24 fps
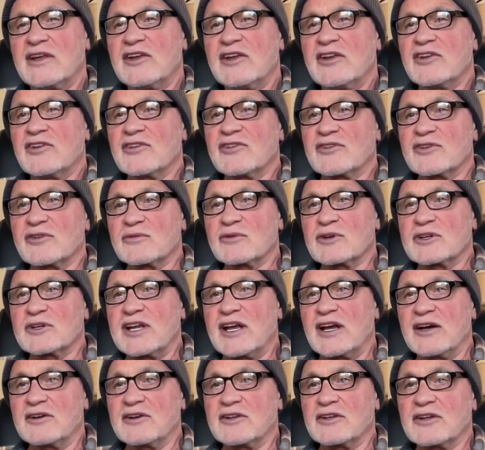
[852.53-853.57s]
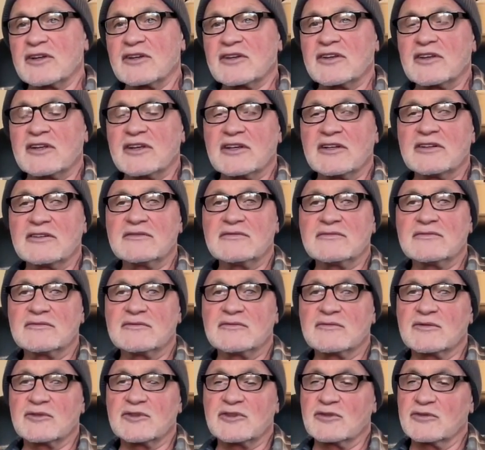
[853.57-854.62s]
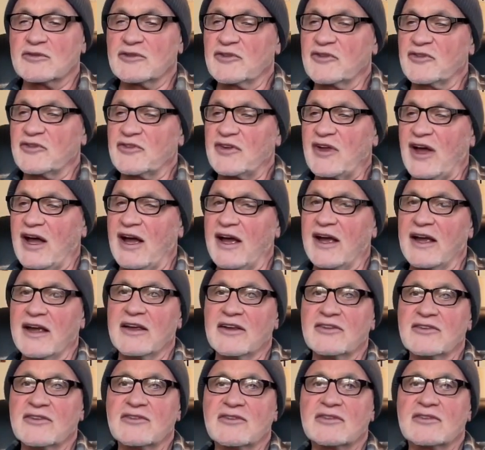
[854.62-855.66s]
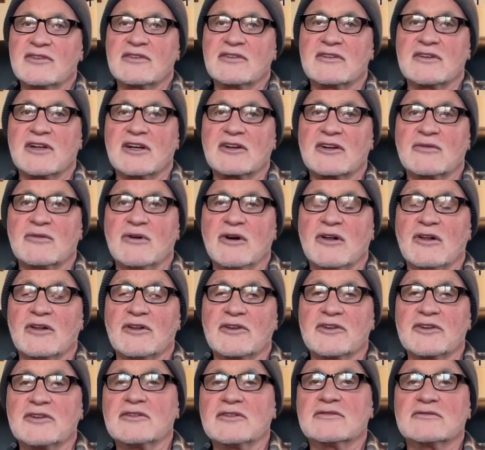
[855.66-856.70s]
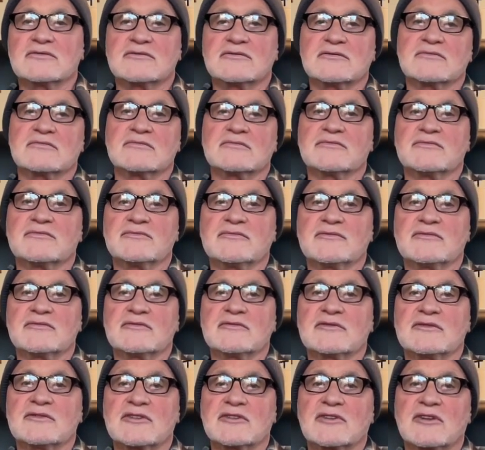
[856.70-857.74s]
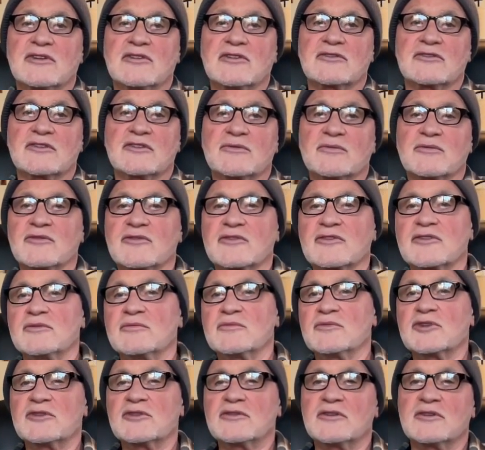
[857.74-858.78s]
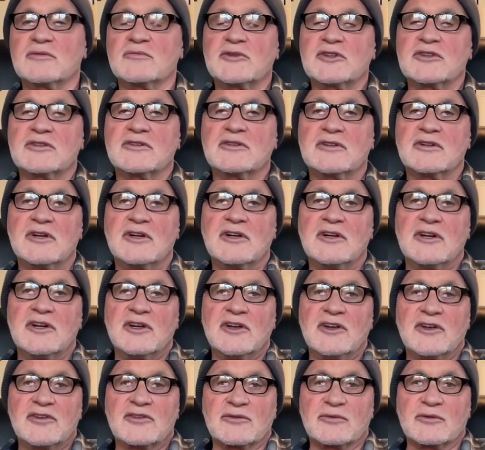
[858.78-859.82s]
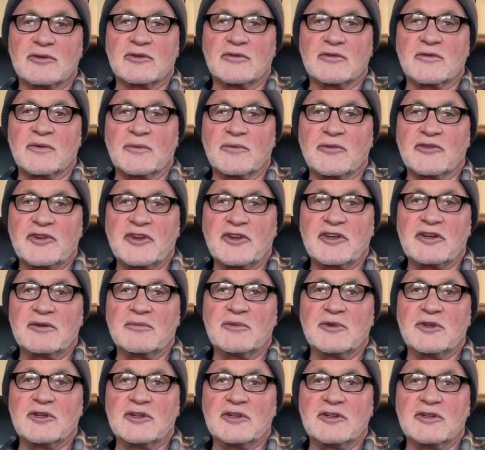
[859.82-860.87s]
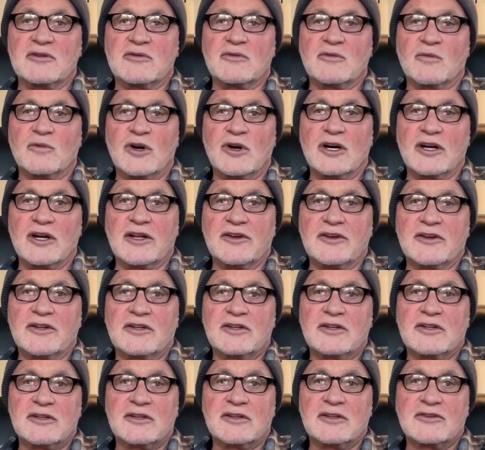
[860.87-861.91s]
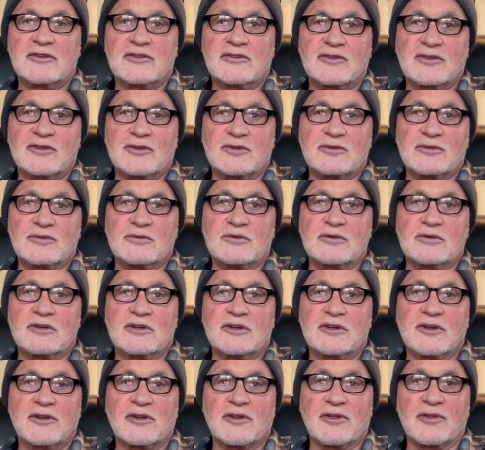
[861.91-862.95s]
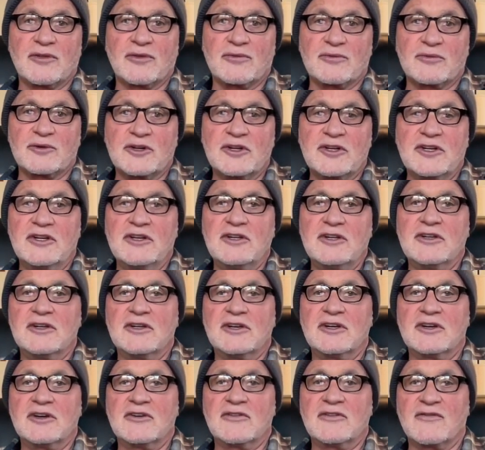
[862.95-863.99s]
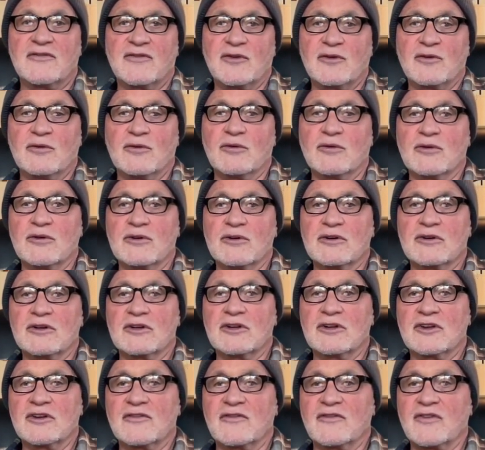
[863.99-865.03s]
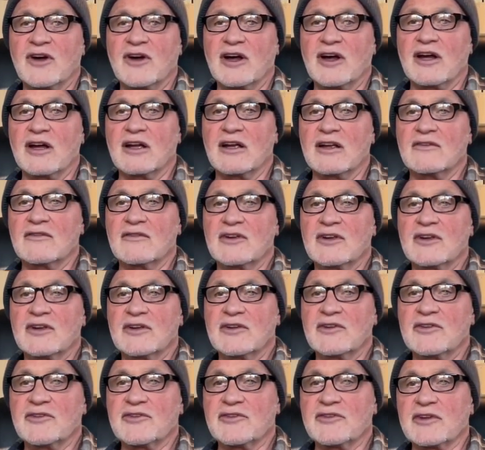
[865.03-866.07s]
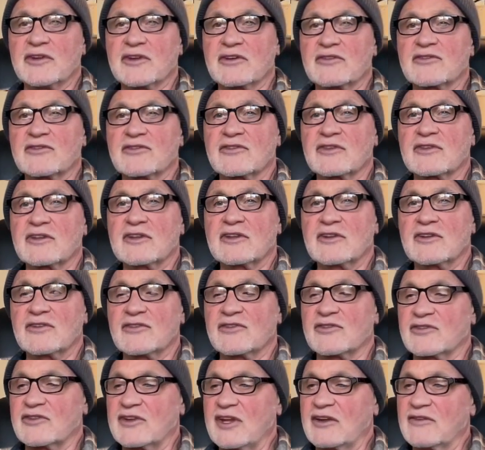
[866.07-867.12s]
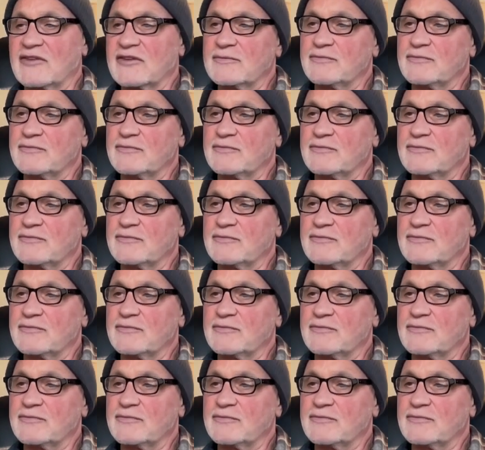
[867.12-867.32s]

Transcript: So we're counting again. We're doing size, not quality. Well, it's not supposed to get bigger on me. So we're going from C to B. 1, 2, 3, 4, 5, 6, 7.